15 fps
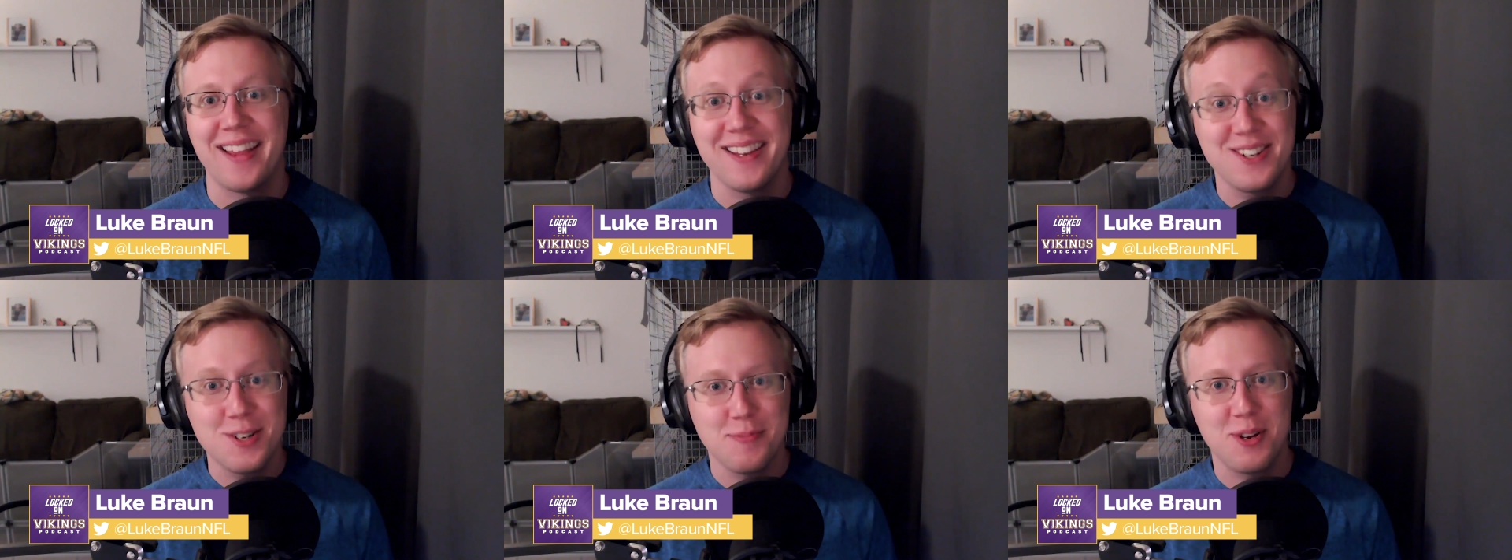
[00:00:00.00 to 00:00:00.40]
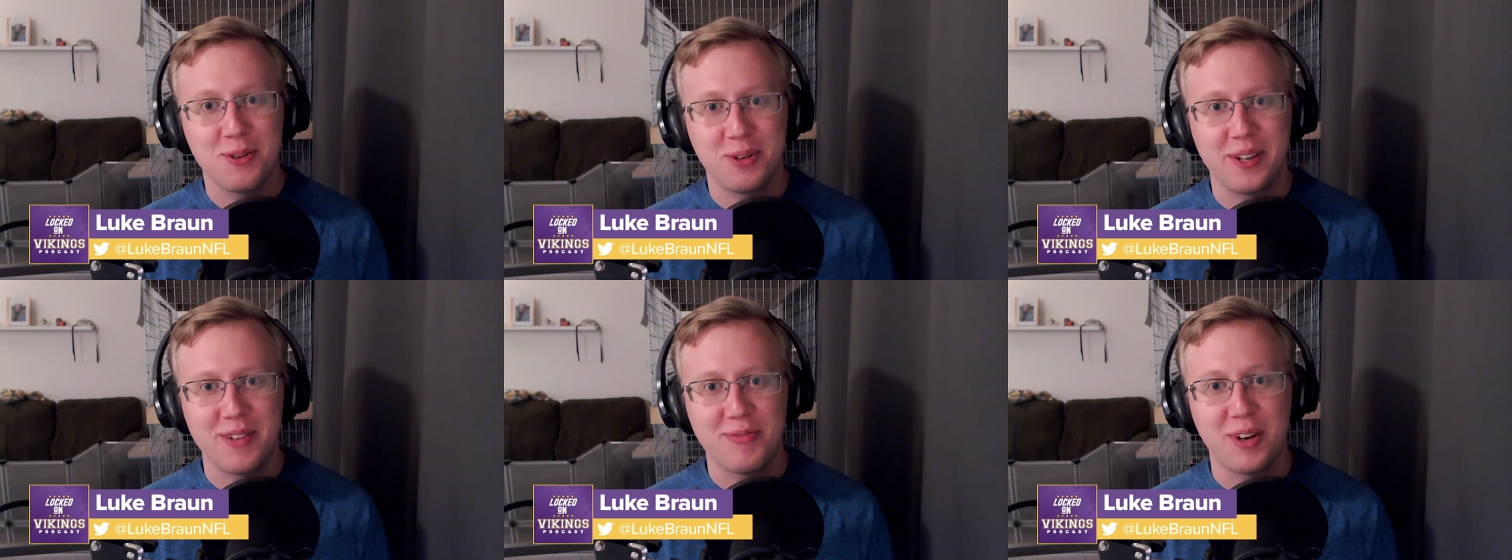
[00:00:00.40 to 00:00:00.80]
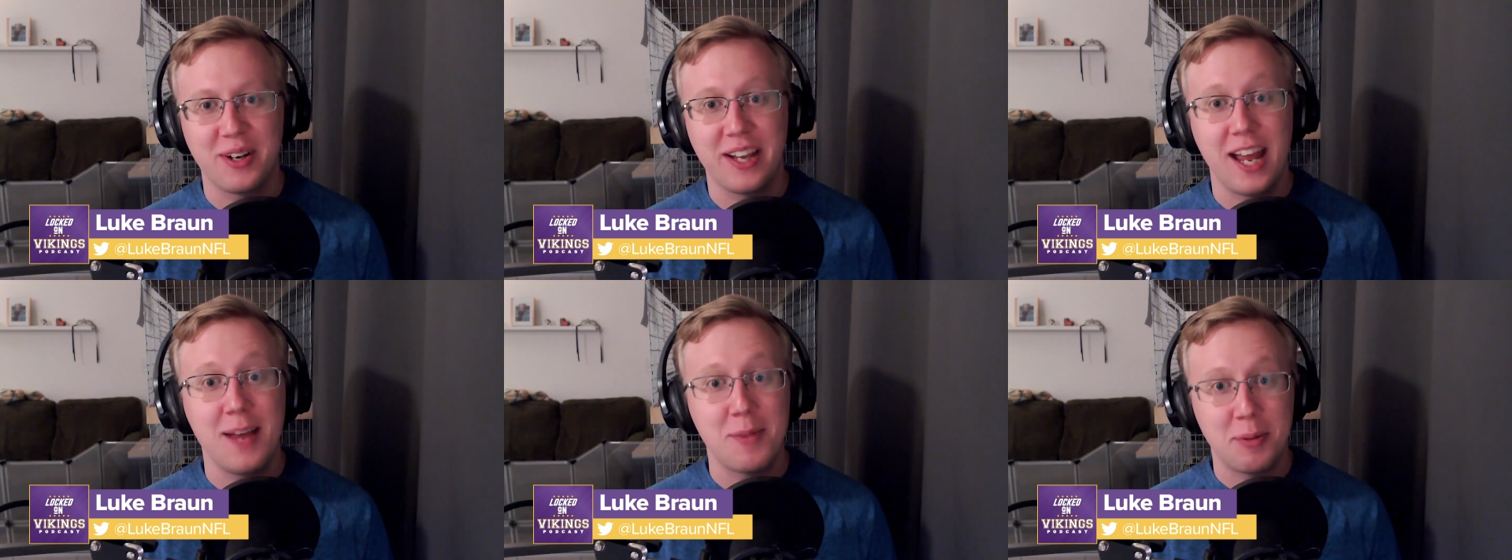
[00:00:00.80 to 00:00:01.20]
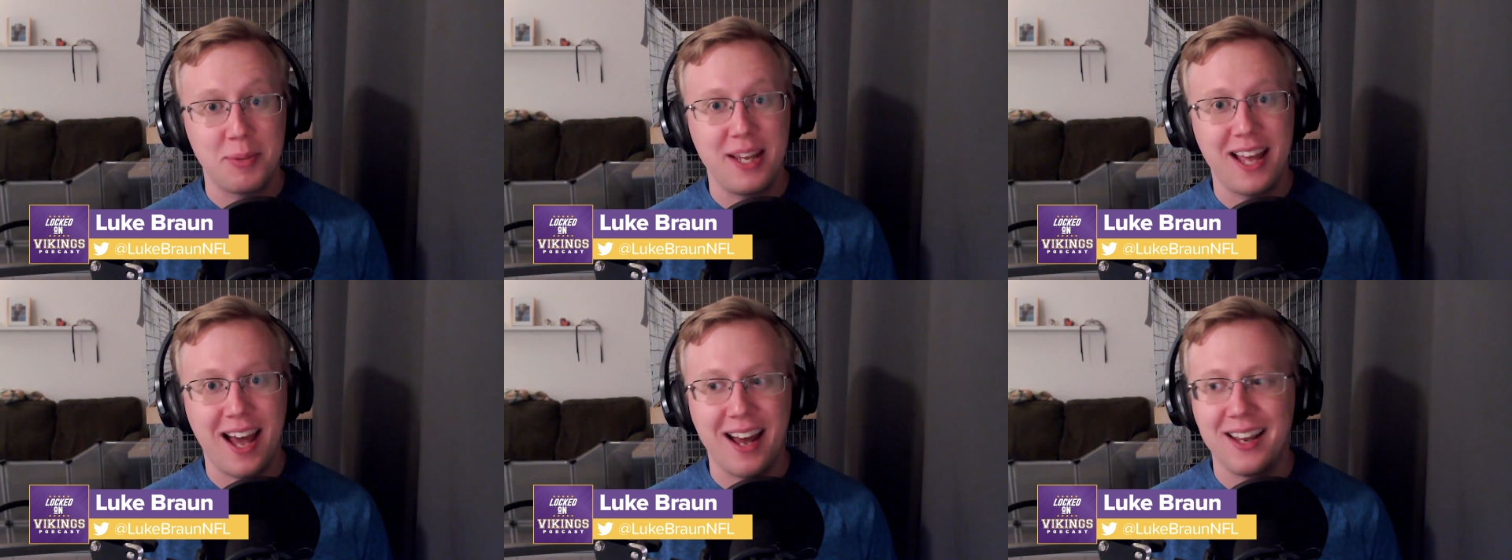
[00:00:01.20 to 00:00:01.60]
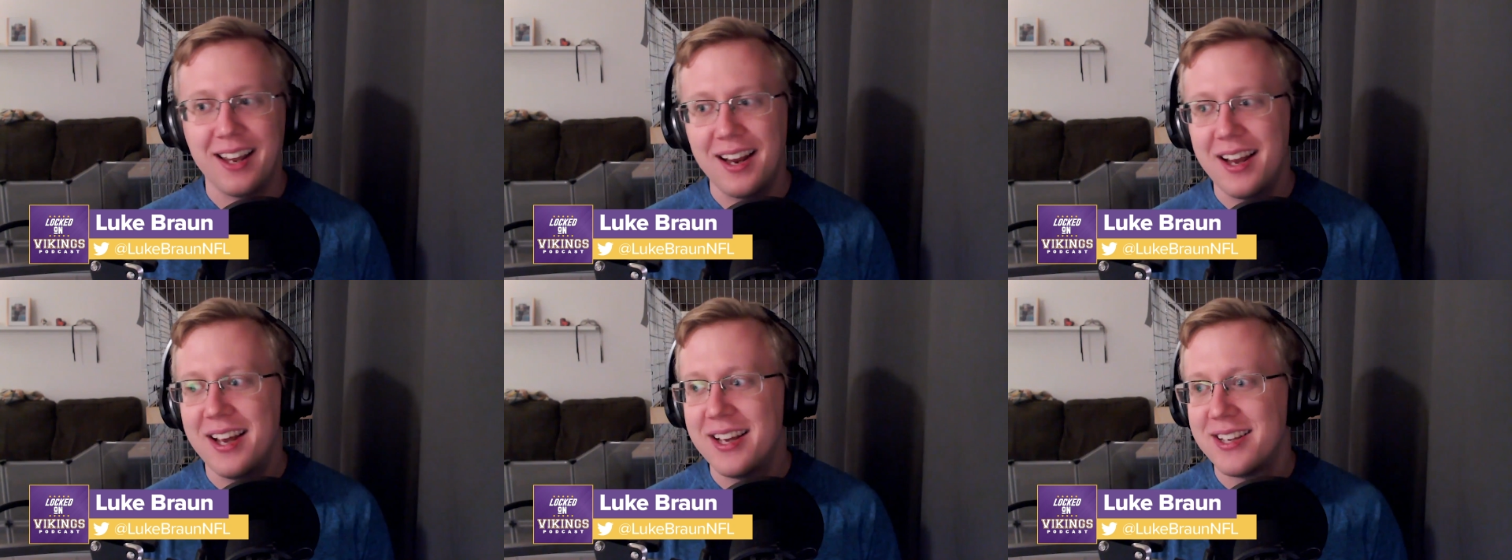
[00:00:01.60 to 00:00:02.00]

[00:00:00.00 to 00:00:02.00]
This should be a really fun game. I'll be at it,